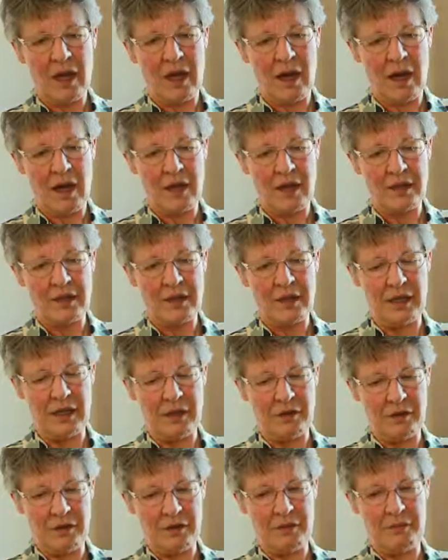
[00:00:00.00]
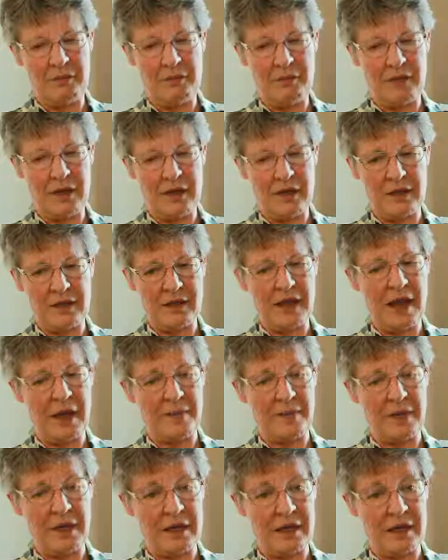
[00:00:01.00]
And the other thing that's
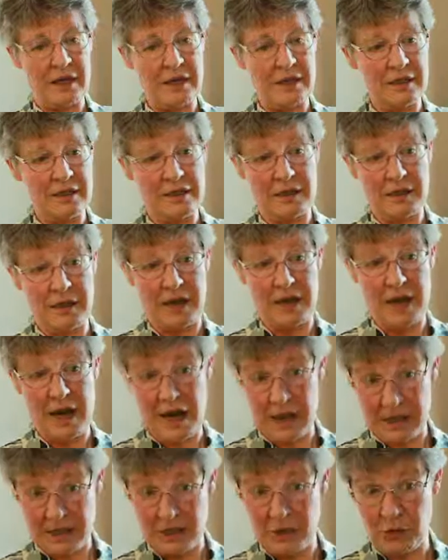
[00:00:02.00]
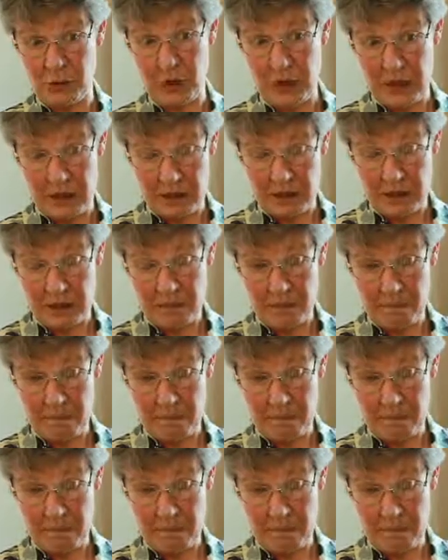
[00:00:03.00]
happening is next week